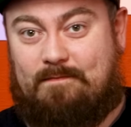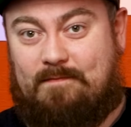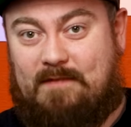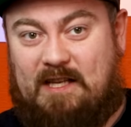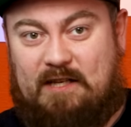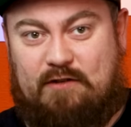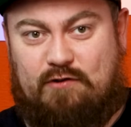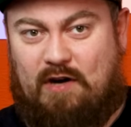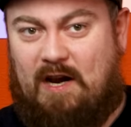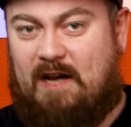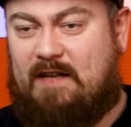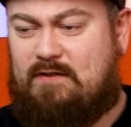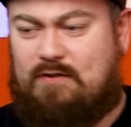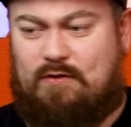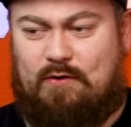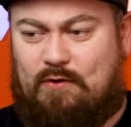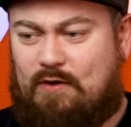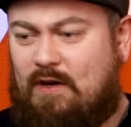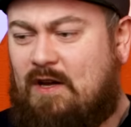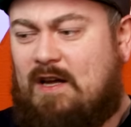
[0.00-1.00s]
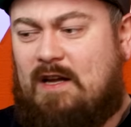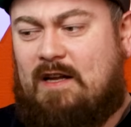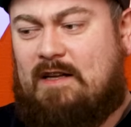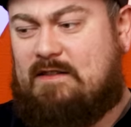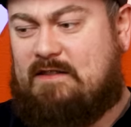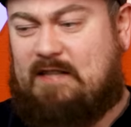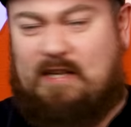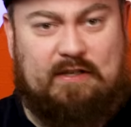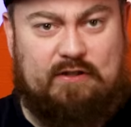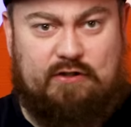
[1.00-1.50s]
He tried to
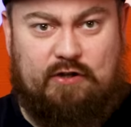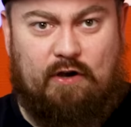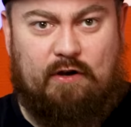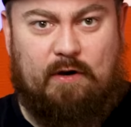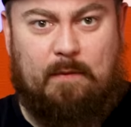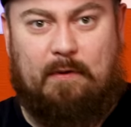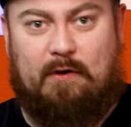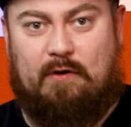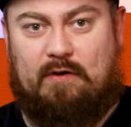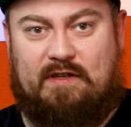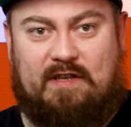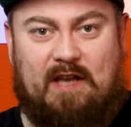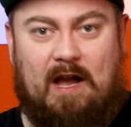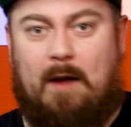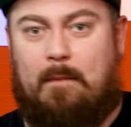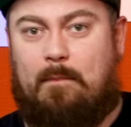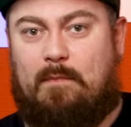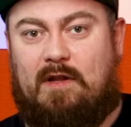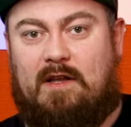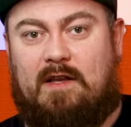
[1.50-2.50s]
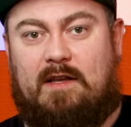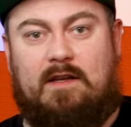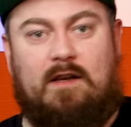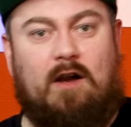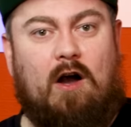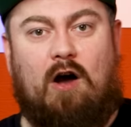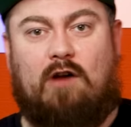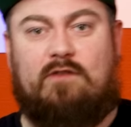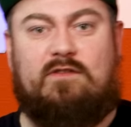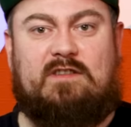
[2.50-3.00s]
teach her about gambling,
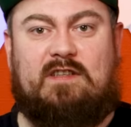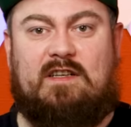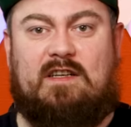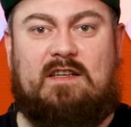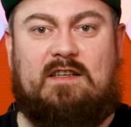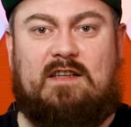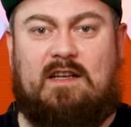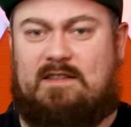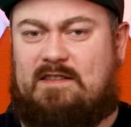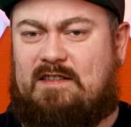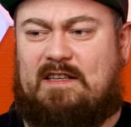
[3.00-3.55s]
hunting,